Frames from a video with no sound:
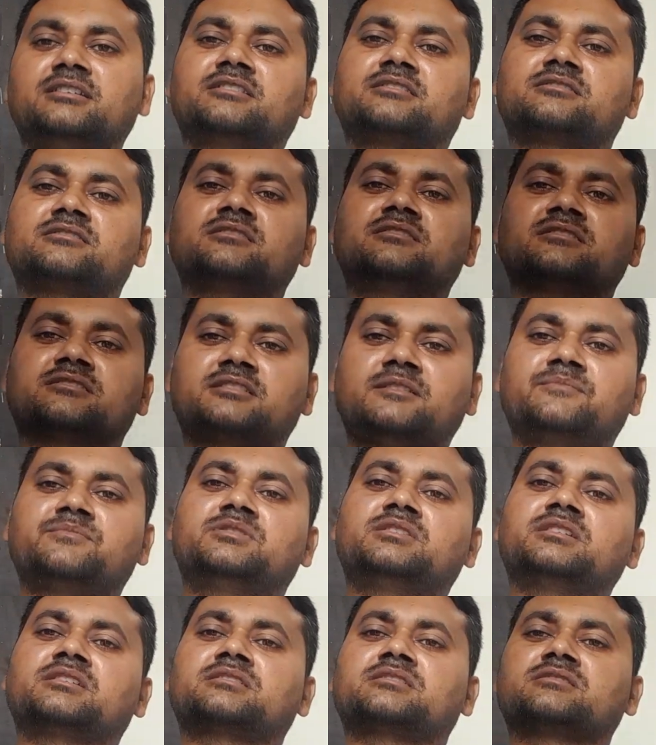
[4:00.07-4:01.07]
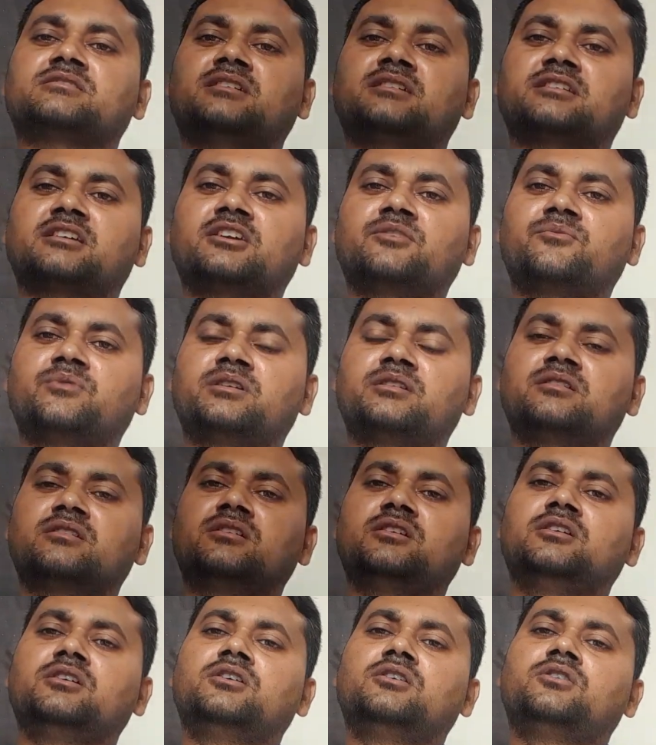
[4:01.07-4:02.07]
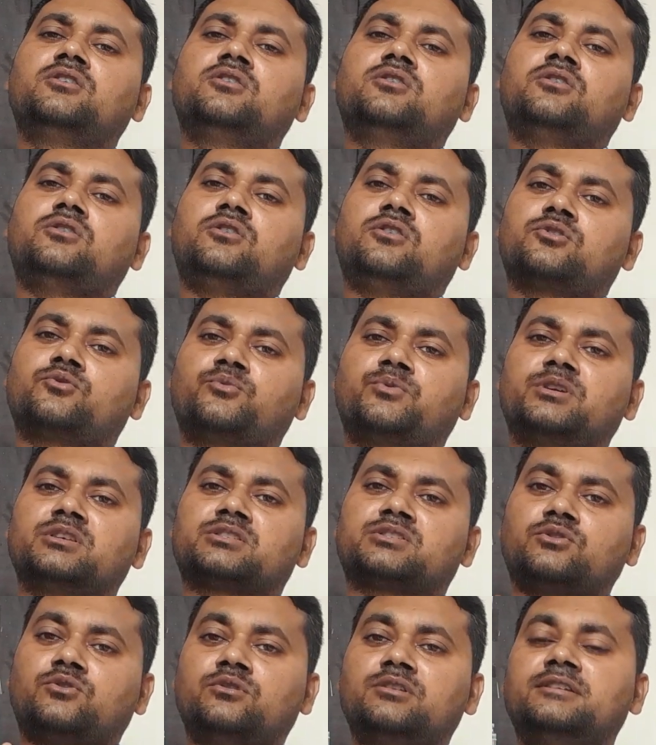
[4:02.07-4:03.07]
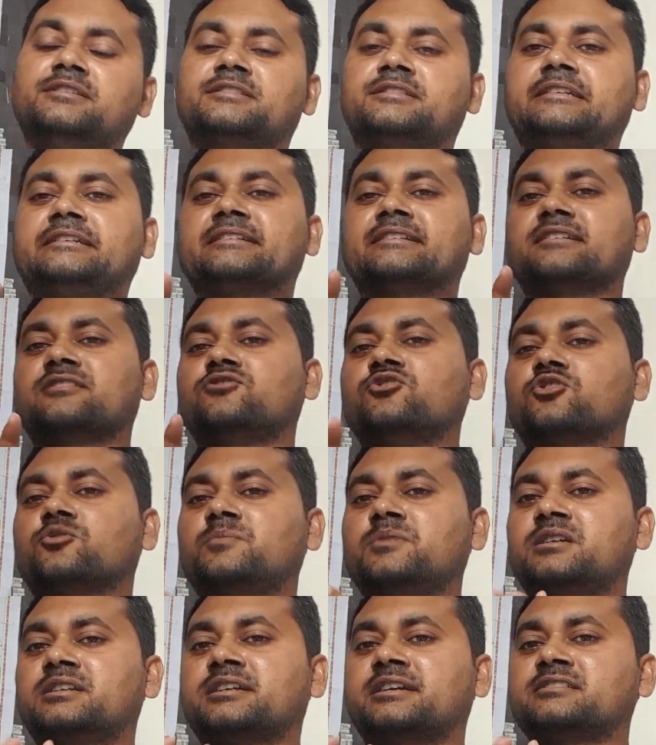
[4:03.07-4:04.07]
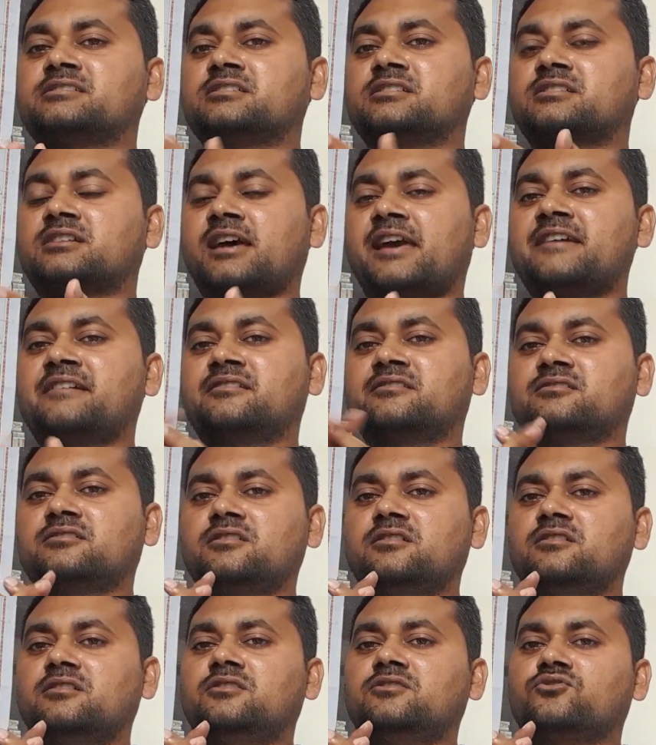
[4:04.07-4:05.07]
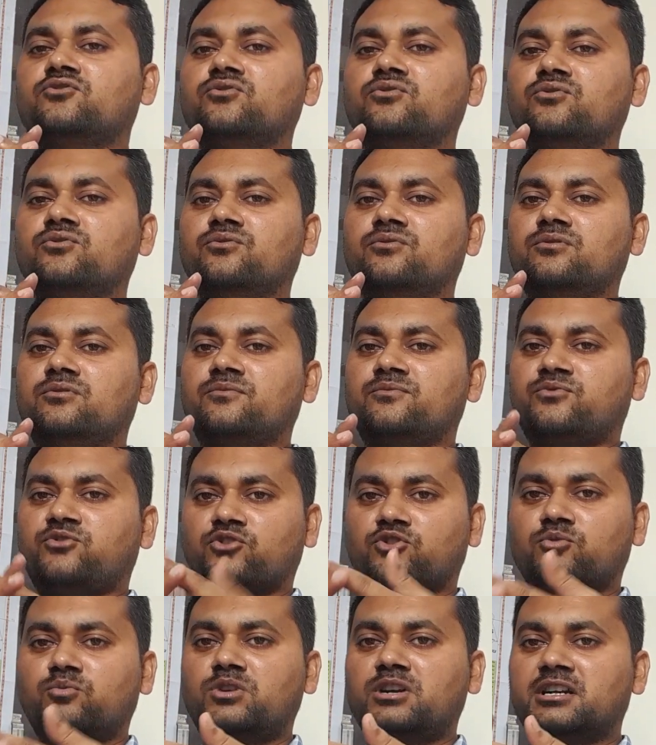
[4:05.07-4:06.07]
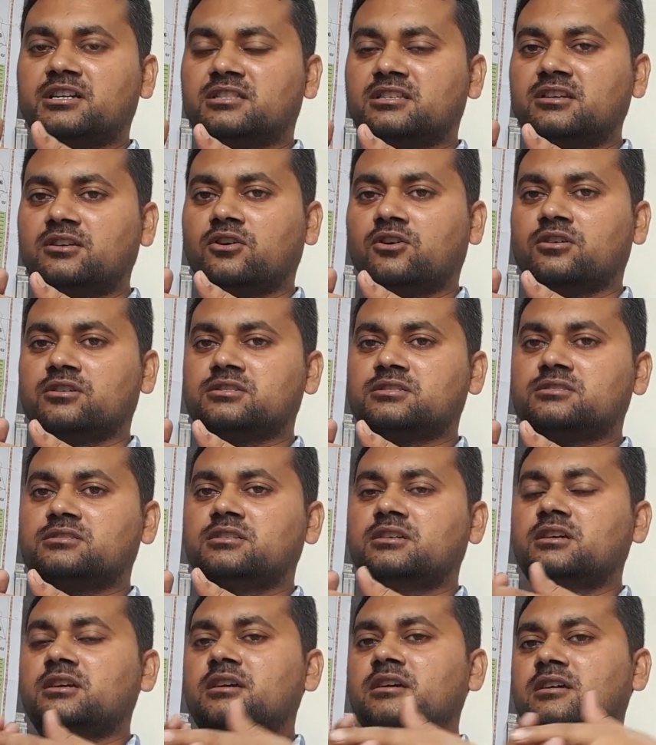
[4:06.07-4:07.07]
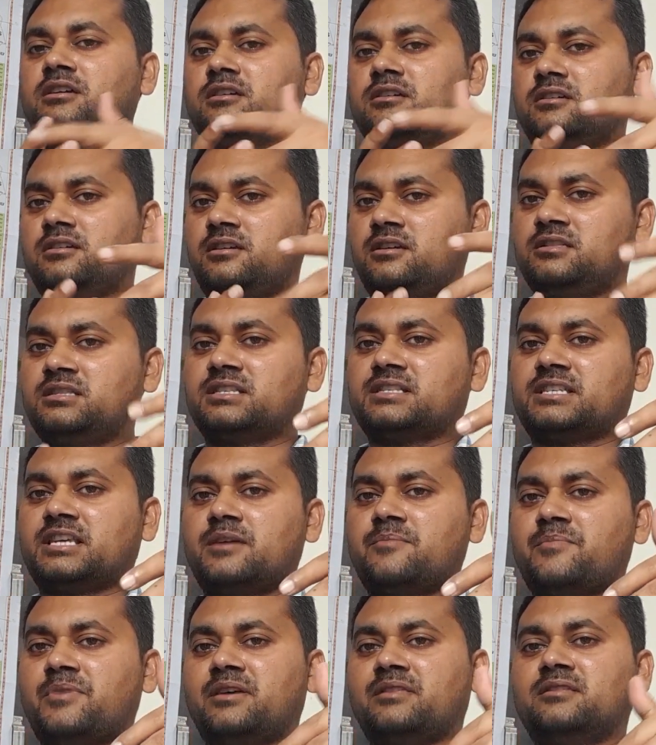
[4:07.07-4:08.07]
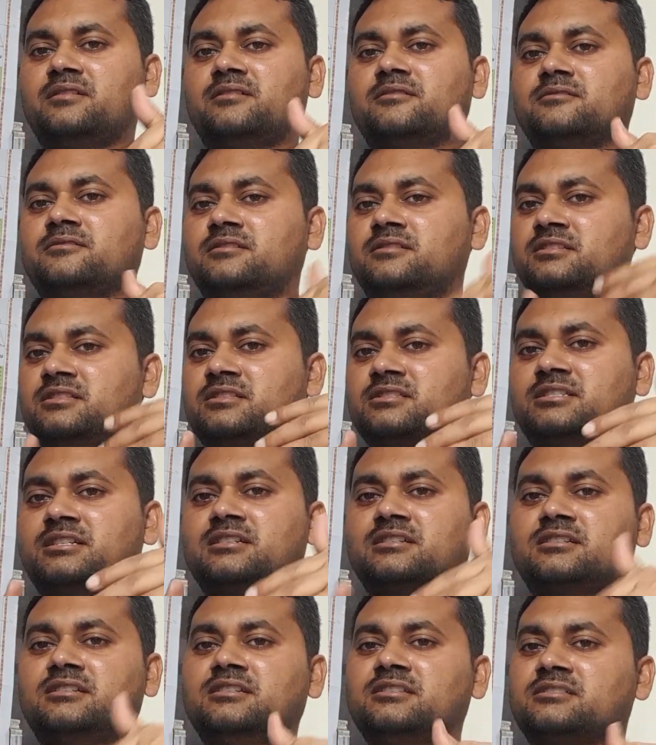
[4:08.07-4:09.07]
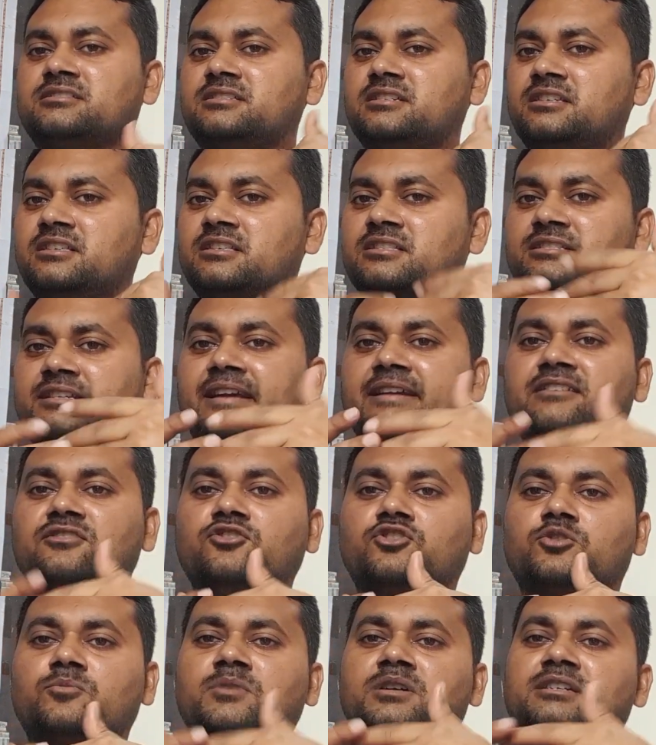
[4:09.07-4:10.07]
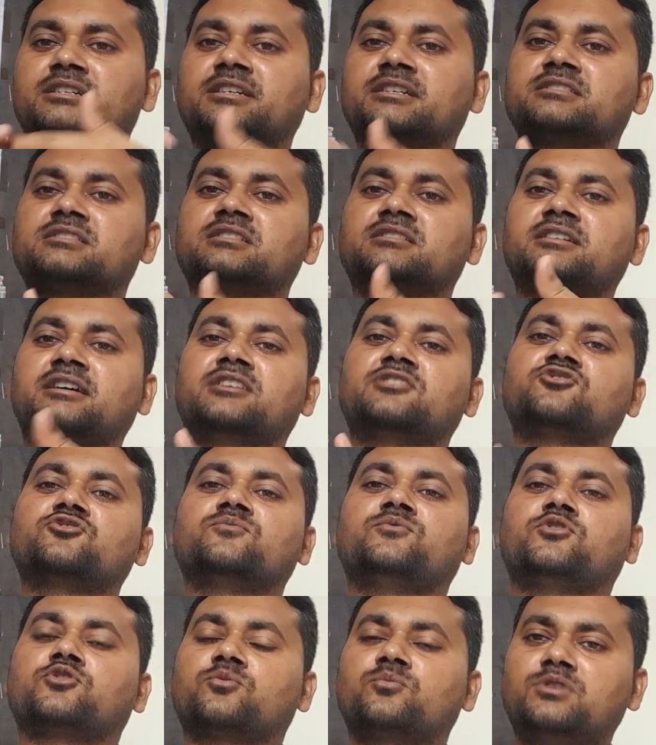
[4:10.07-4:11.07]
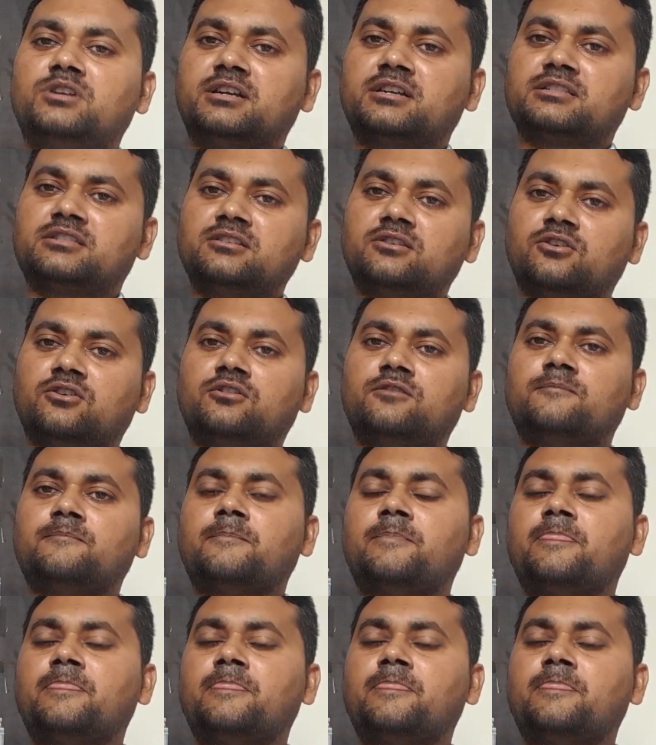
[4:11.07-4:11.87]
list, the subjects are given on which only central government has the right to formulate the laws. In the same manner, in state list, state government has the right to formulate the law.